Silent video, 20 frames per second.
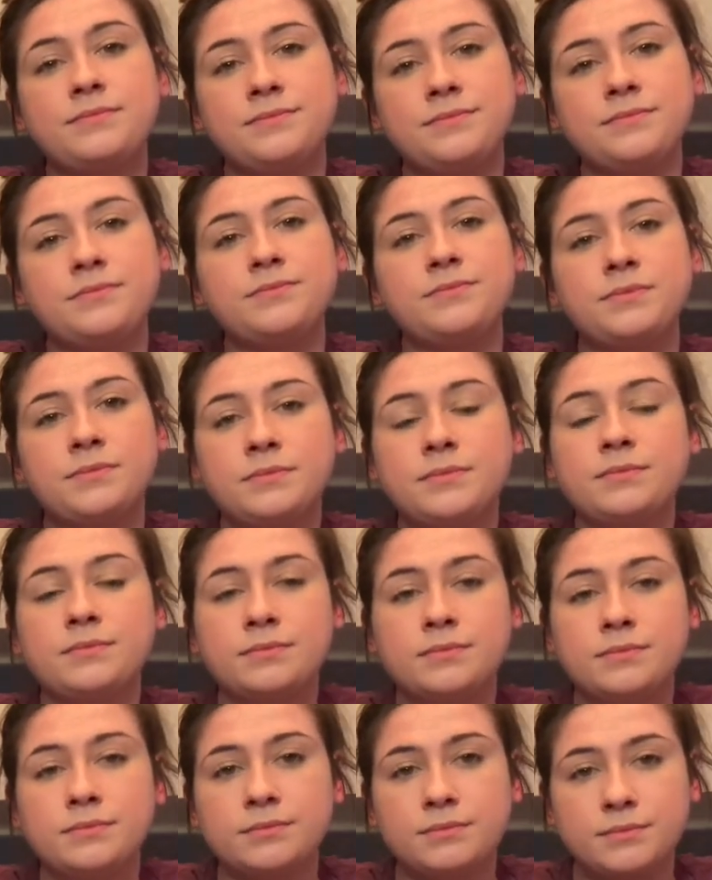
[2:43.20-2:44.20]

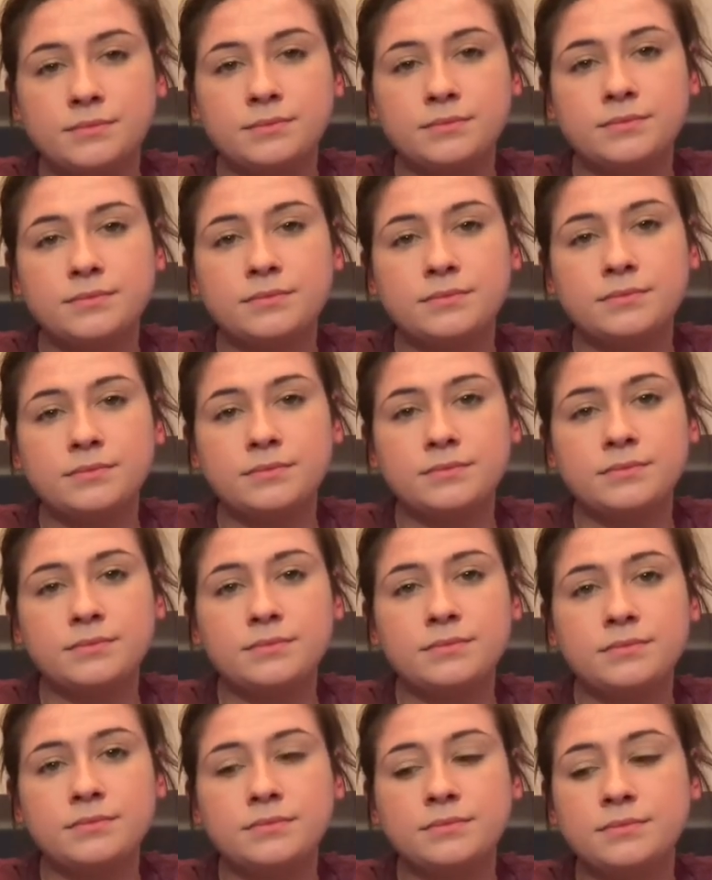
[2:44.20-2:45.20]

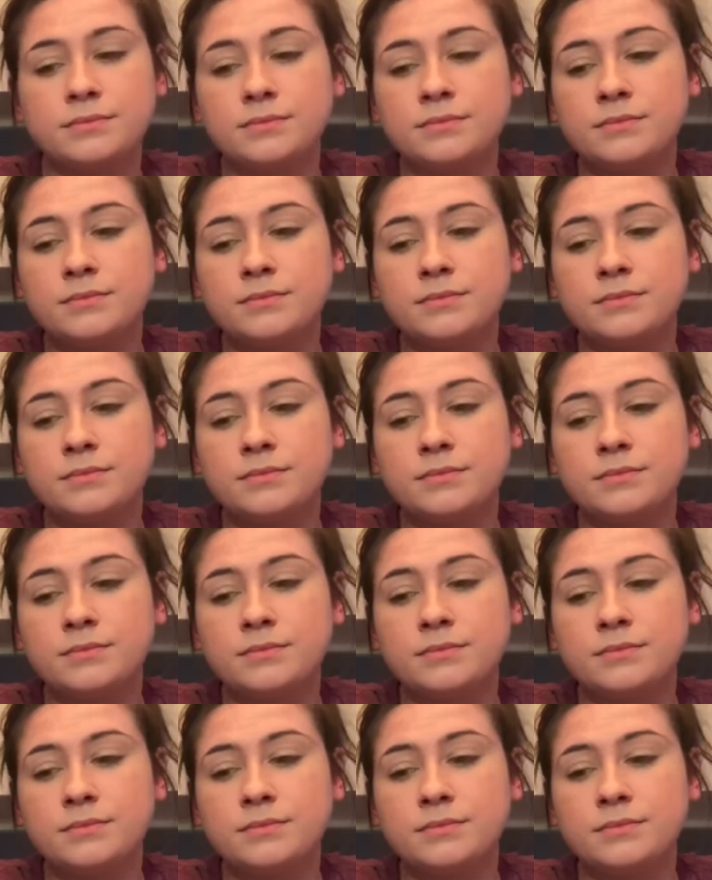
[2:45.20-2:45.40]
(silent)